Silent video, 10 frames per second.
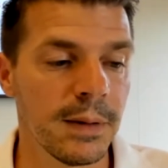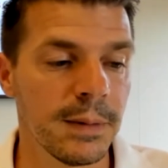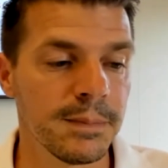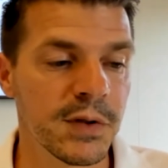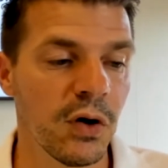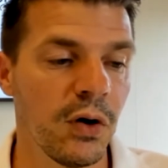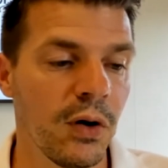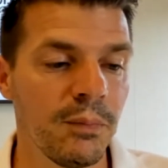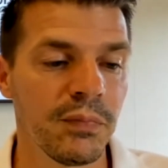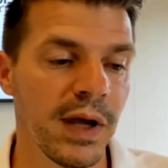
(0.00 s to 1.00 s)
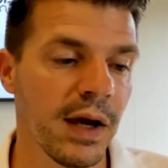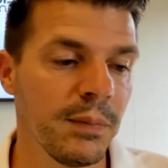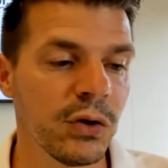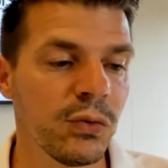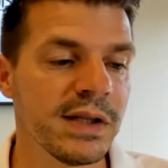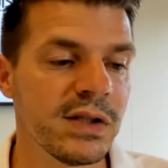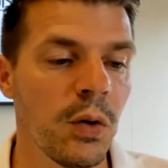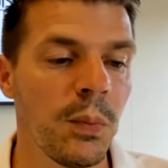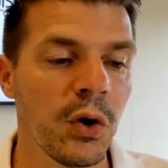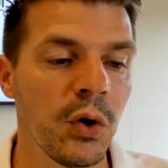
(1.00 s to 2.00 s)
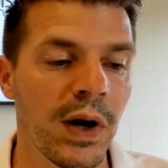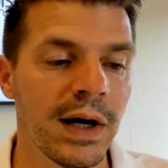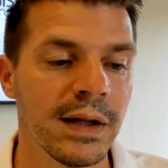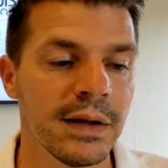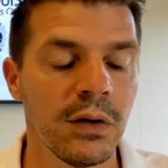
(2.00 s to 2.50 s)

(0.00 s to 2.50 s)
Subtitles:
So yeah, between 0.1